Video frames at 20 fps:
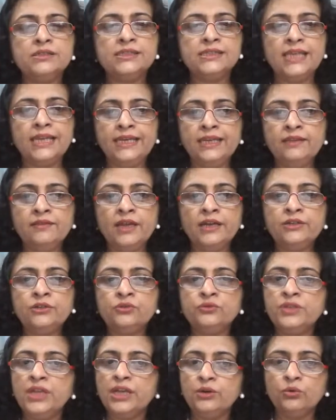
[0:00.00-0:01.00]
selling
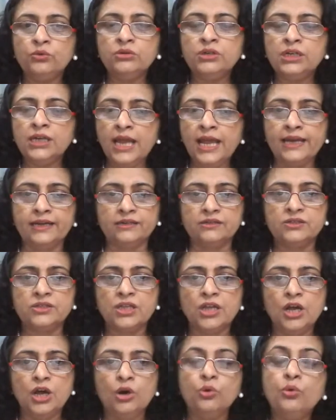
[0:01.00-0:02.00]
that to their own clients
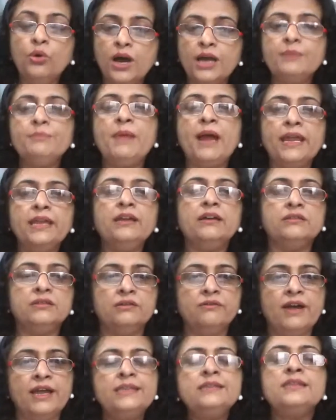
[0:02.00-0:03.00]
who are buying
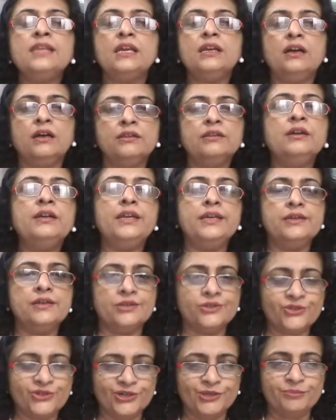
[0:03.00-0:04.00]
otherwise their other
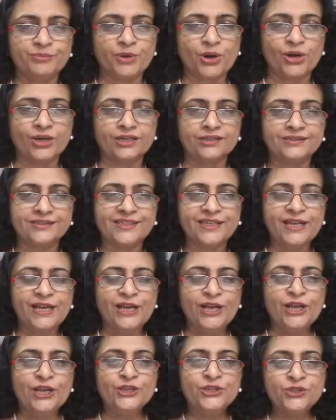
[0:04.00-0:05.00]
industrial products.
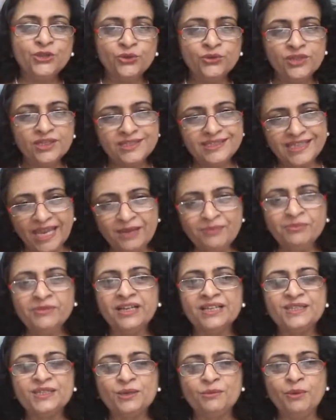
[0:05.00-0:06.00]
So the
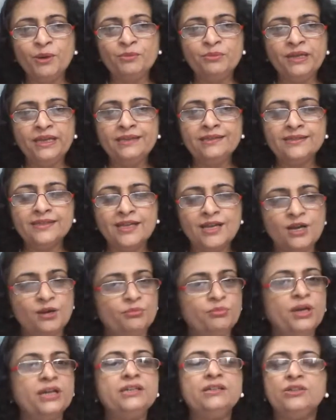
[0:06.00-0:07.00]
same customer base,
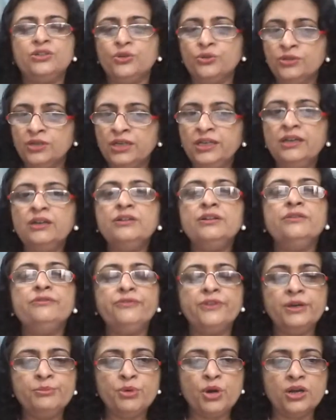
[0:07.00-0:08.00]
but totally a
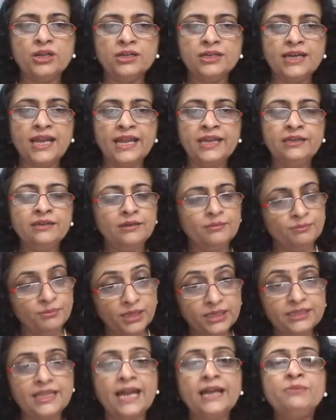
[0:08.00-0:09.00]
different product line,
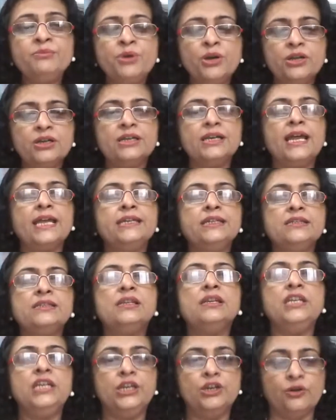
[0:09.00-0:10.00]
but that product line
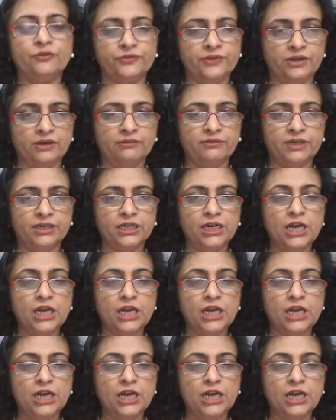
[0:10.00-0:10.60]
is the need of the hour.